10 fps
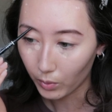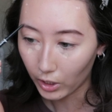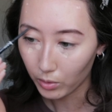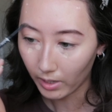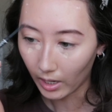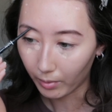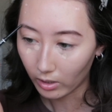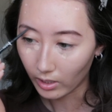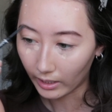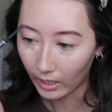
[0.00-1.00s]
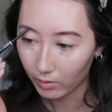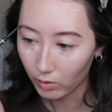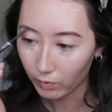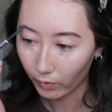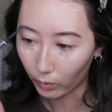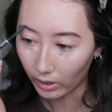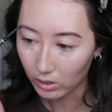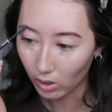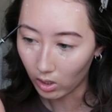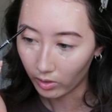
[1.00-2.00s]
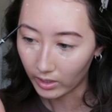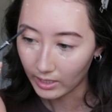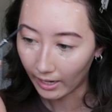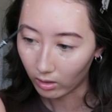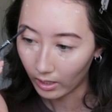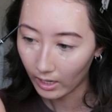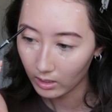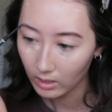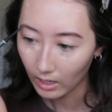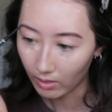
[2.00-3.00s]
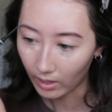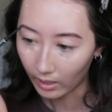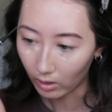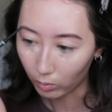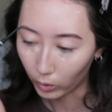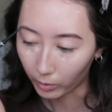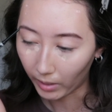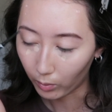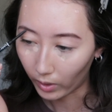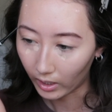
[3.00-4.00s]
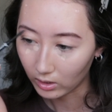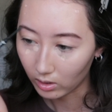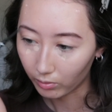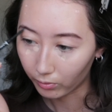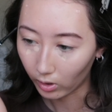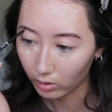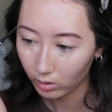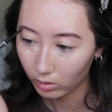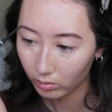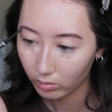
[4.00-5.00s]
when I do my eyebrows, I kind of just focus on the tail end and then I'll work my way to the front.